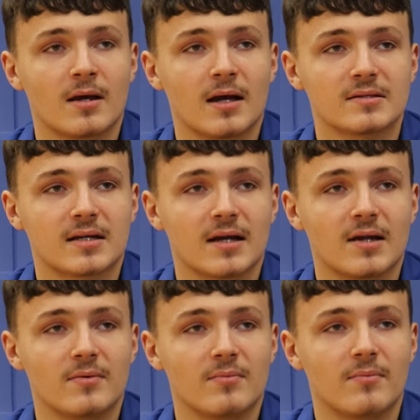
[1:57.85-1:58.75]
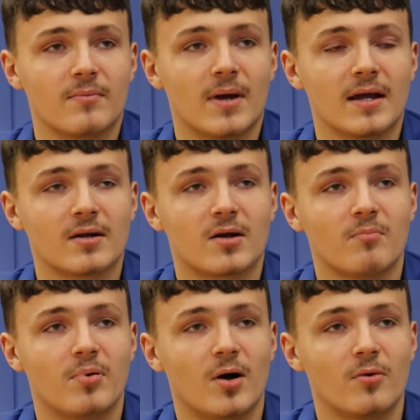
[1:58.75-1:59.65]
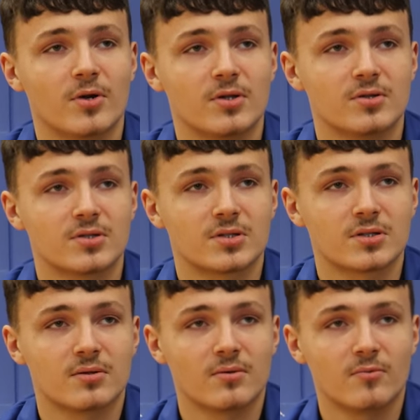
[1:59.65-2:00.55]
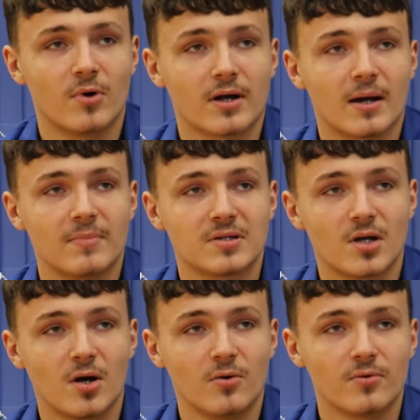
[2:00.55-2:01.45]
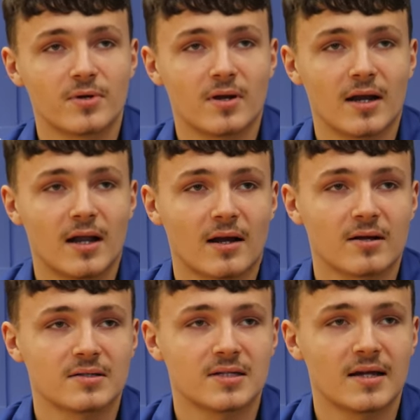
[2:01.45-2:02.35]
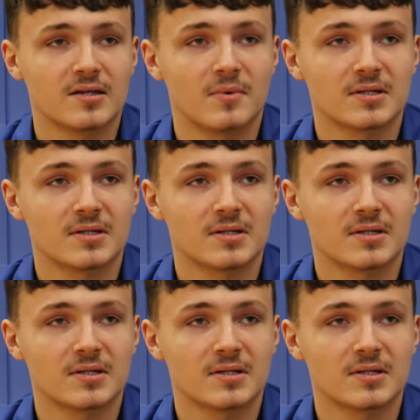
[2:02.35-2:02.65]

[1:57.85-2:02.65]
as I can make components what can be sold, and I can say to